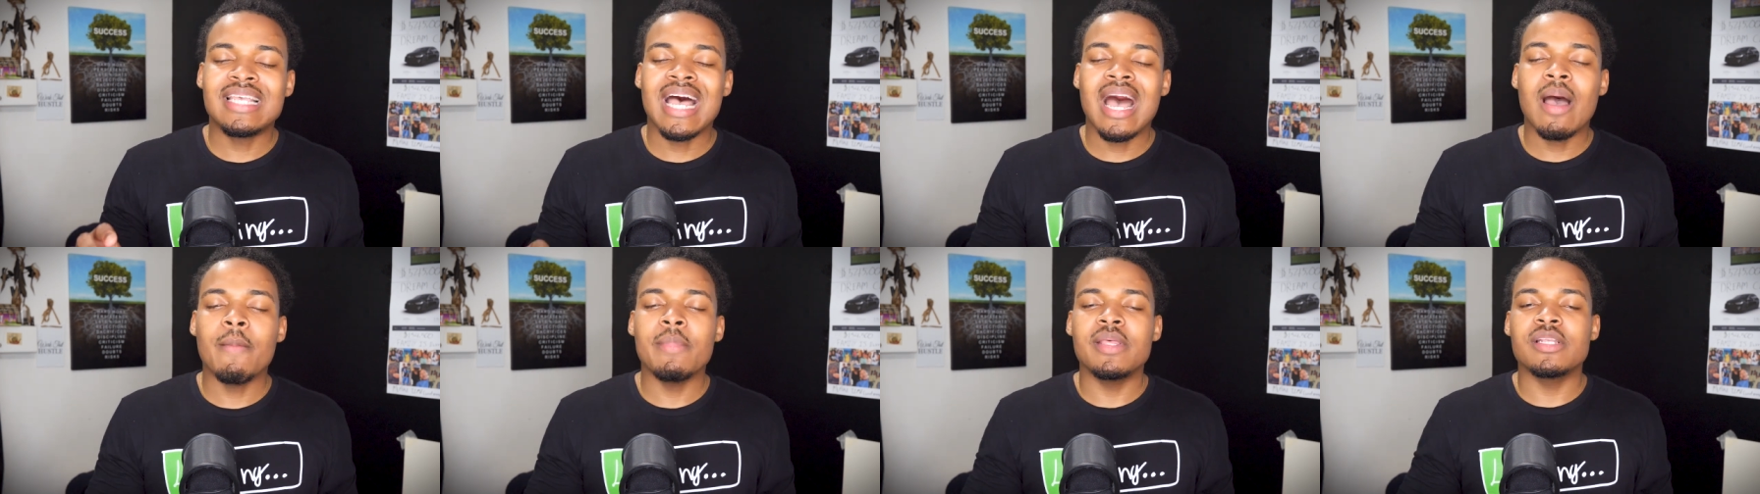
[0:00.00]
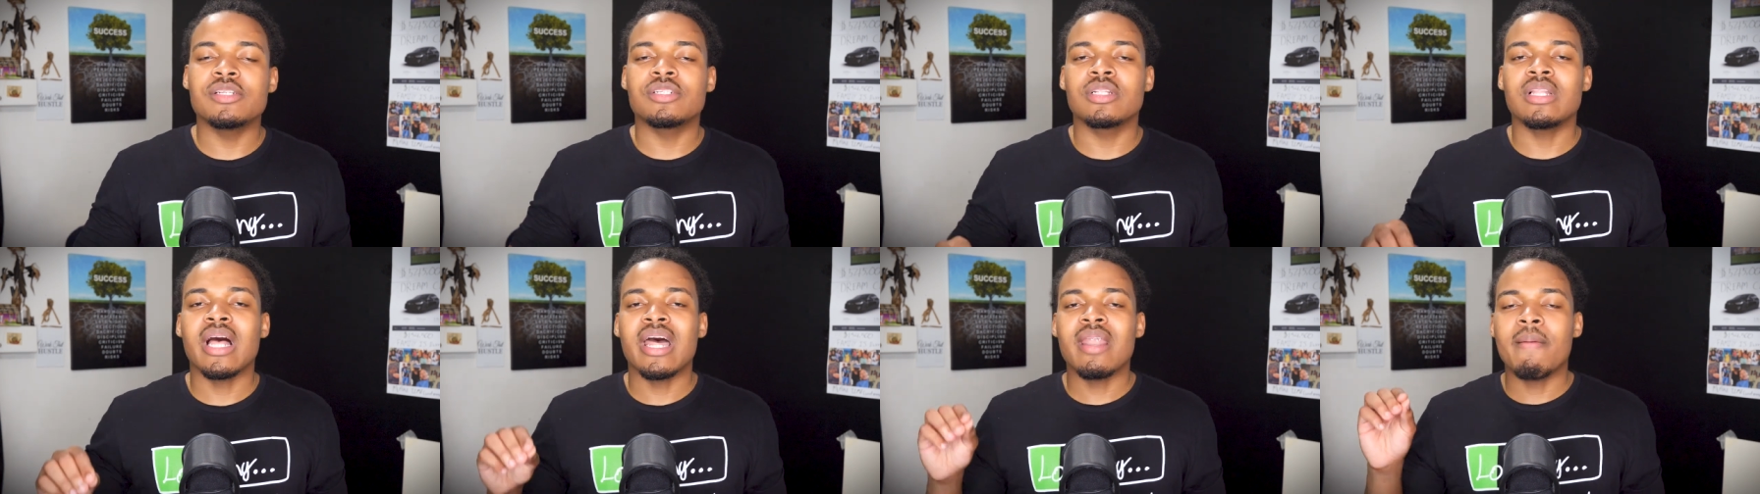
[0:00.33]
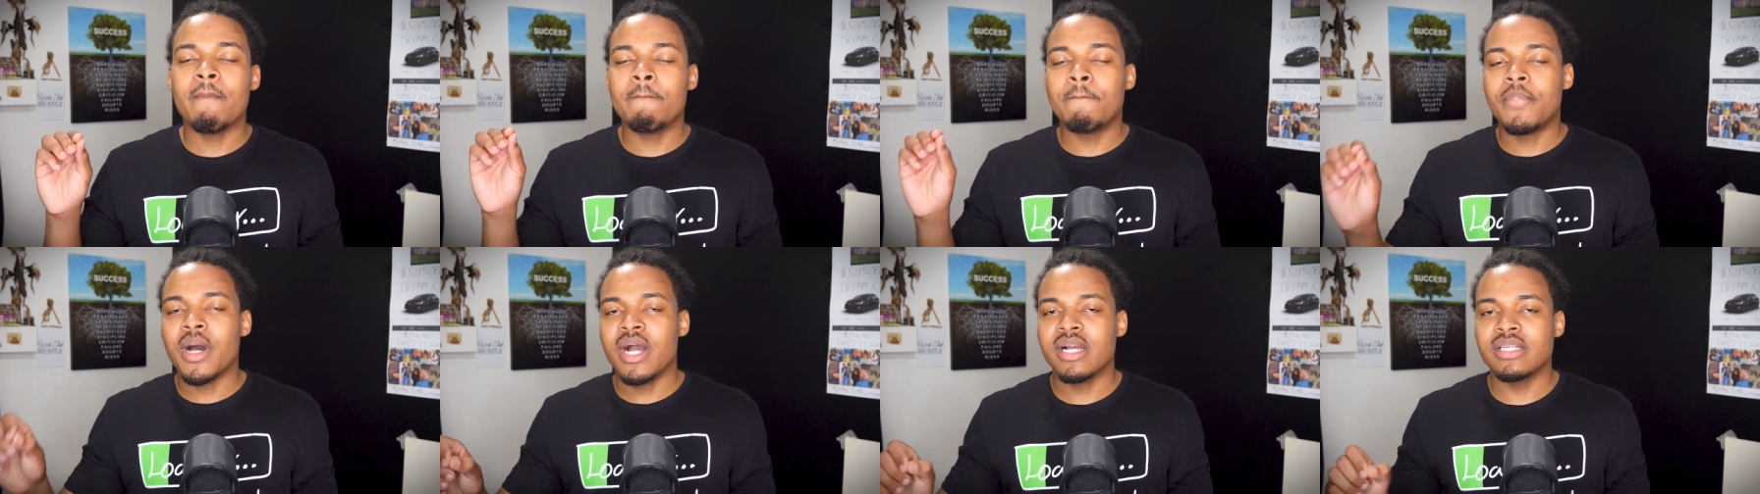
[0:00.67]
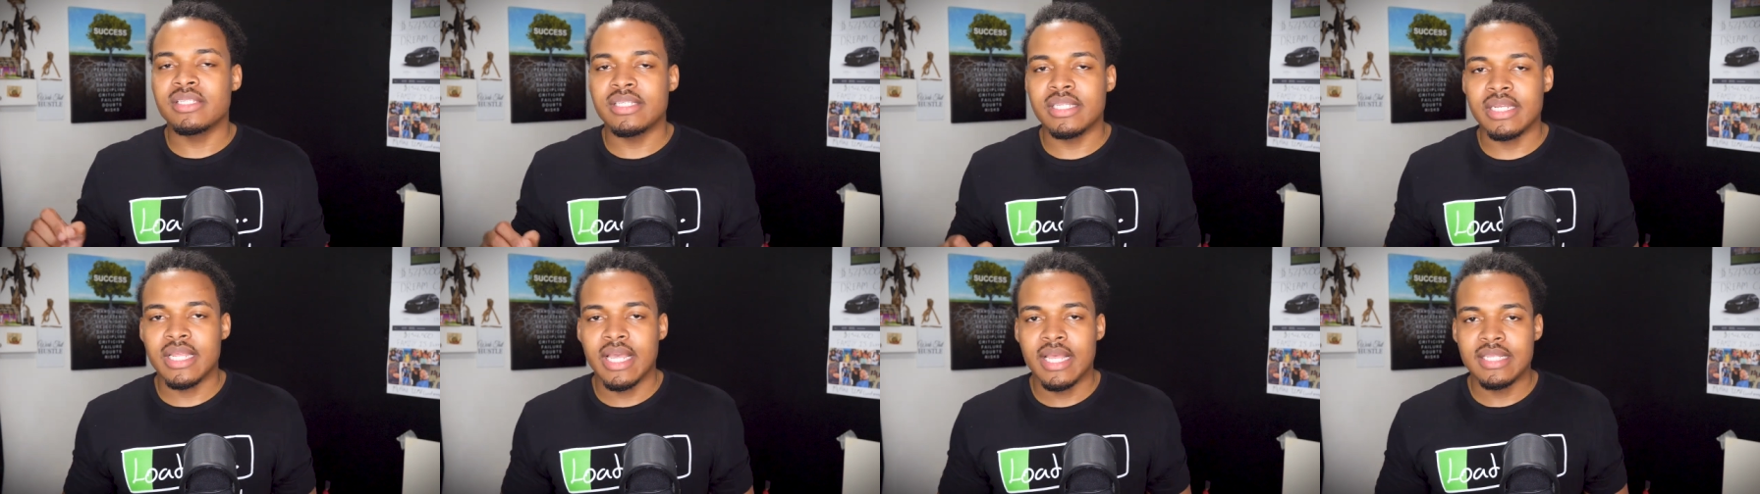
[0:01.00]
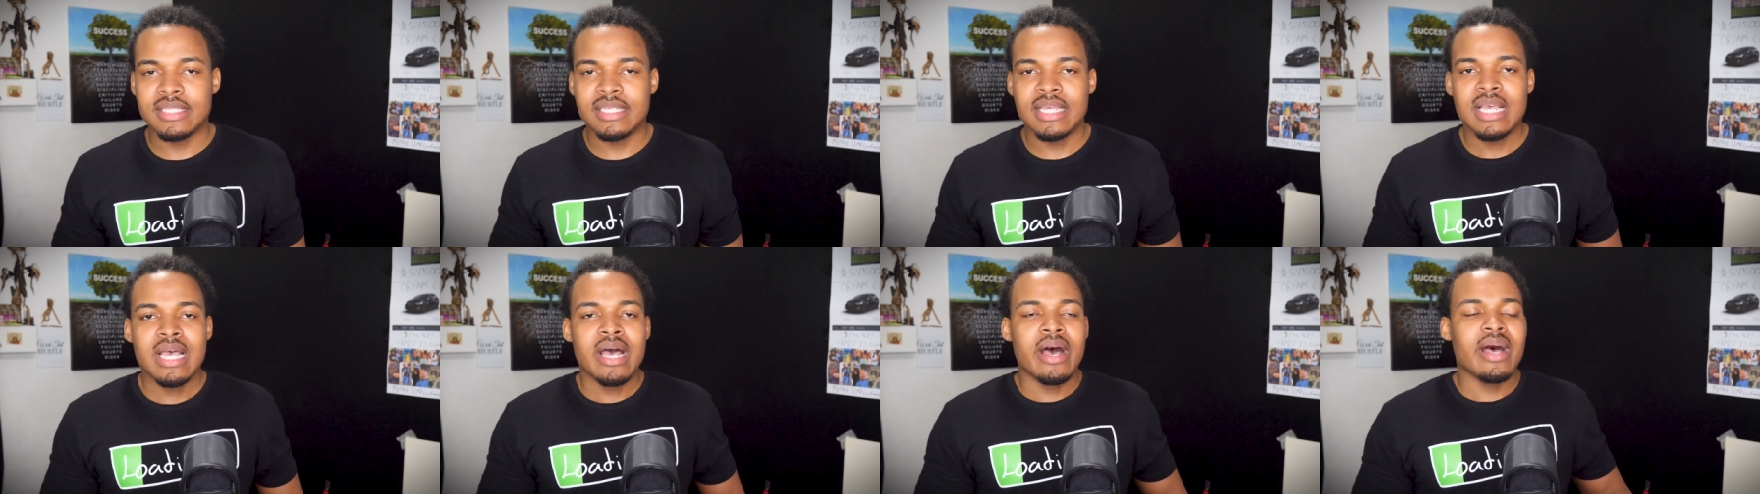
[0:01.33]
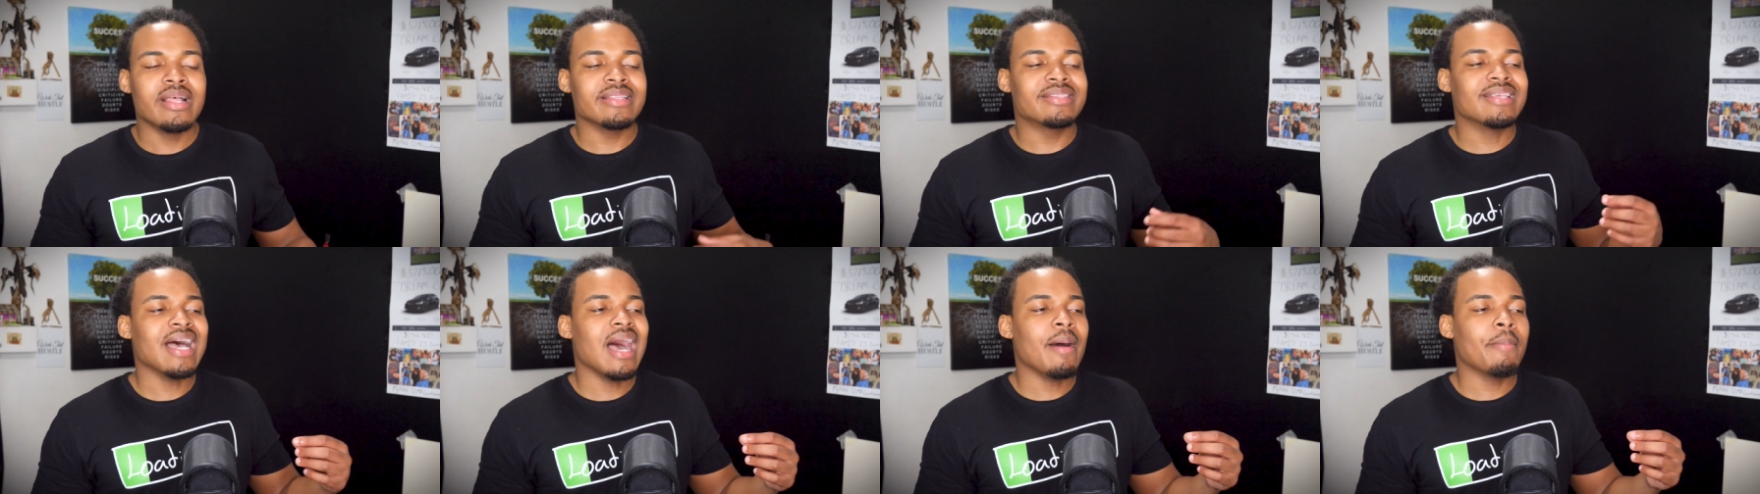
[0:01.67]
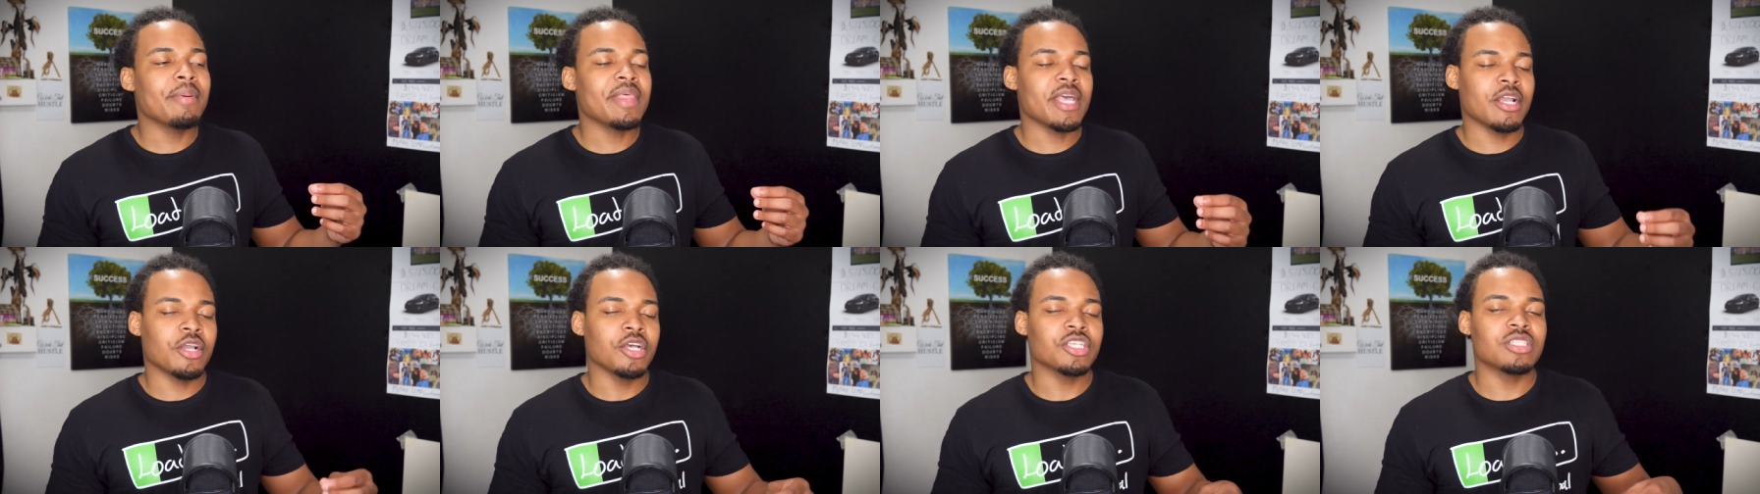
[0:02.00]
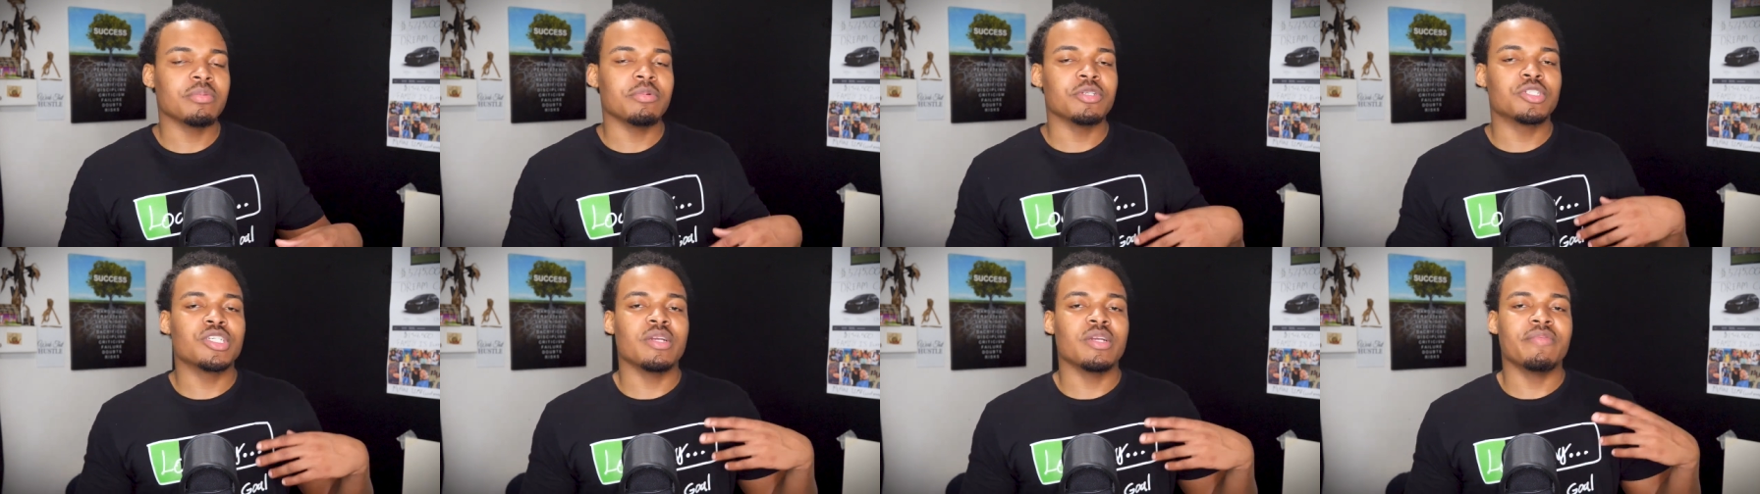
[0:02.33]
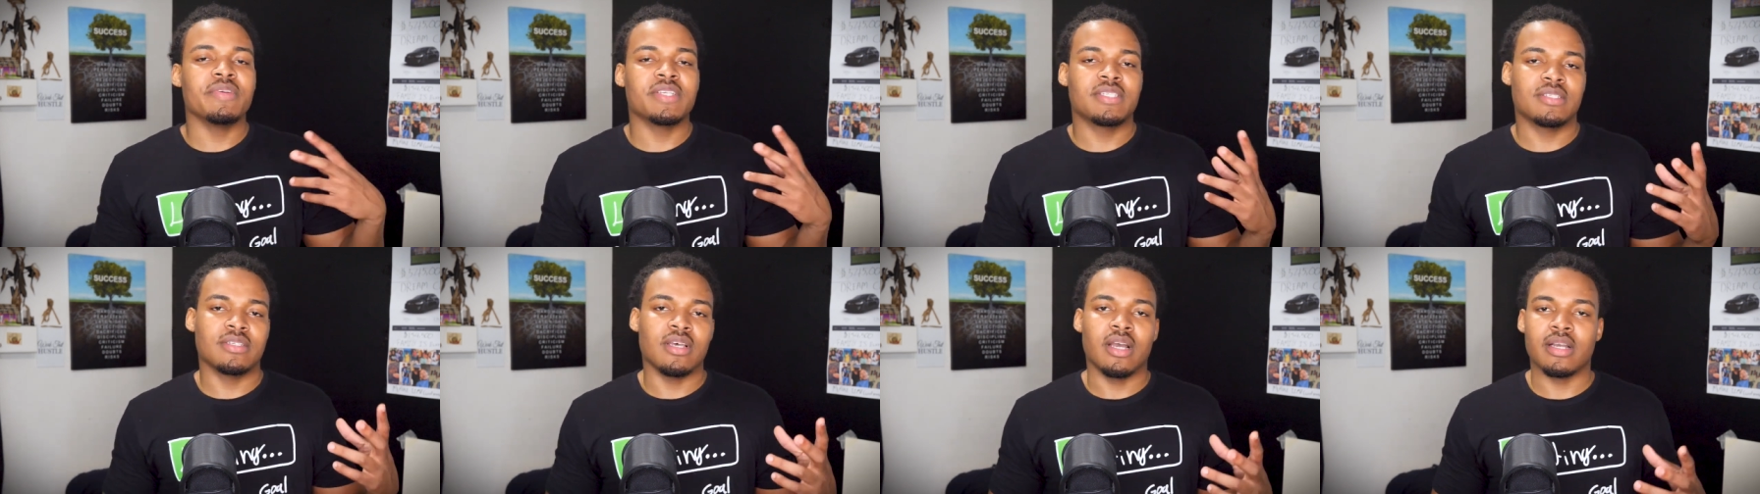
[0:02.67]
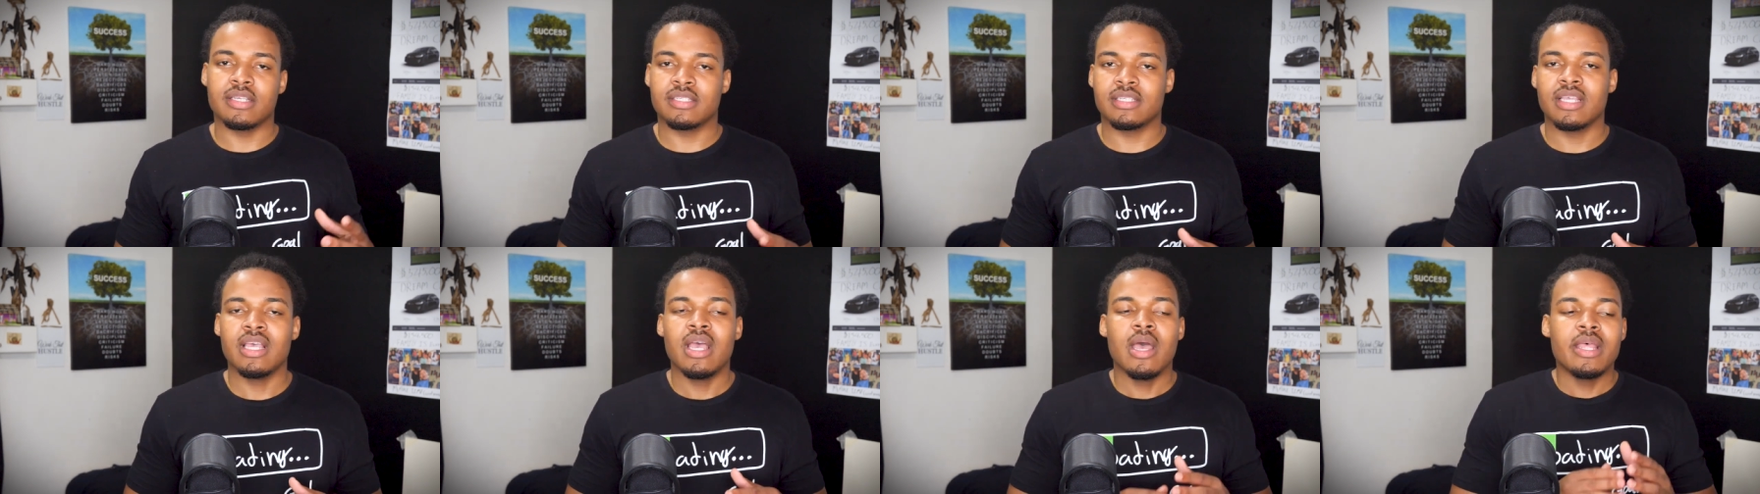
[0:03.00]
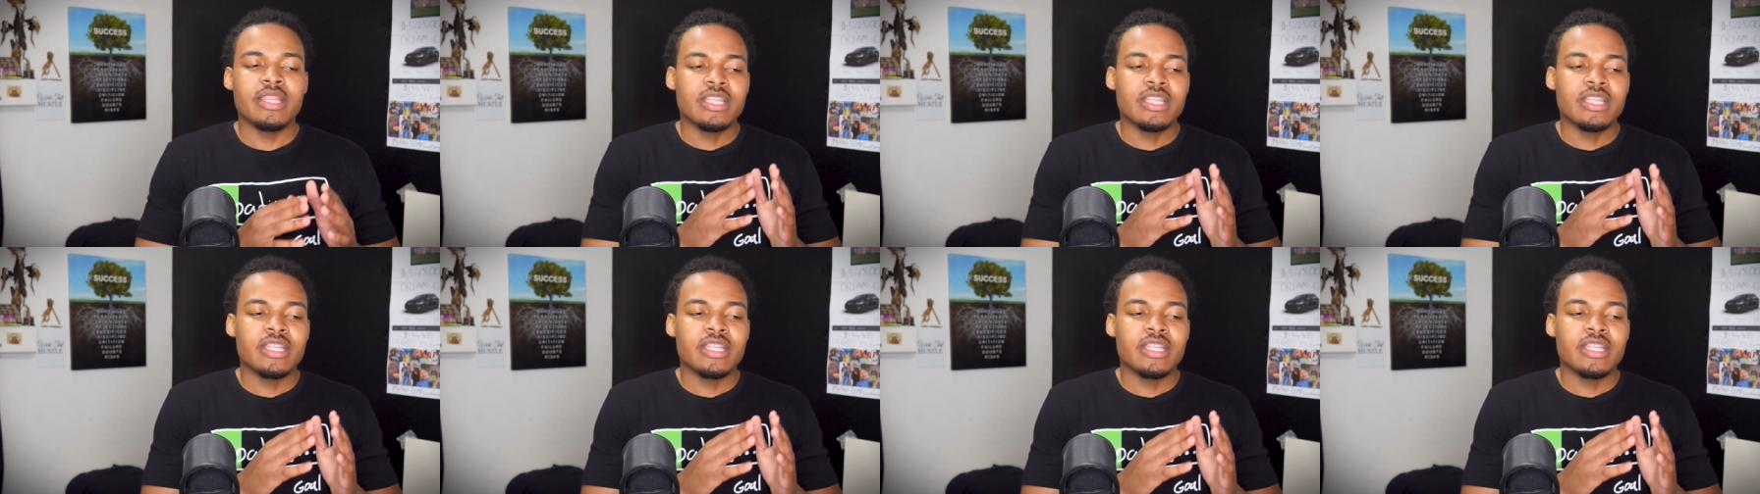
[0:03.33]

Tommy, there's a lot of bugs in it. On top of that, customer service sucks.